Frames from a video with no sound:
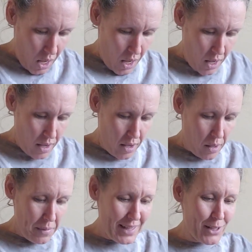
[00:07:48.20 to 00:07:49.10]

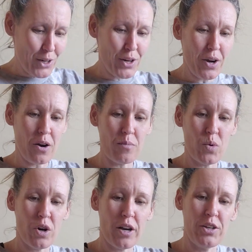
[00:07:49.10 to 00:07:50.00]
Um, here are
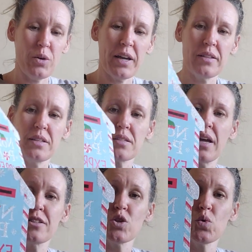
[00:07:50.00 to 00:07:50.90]
more. I knew I had these signs.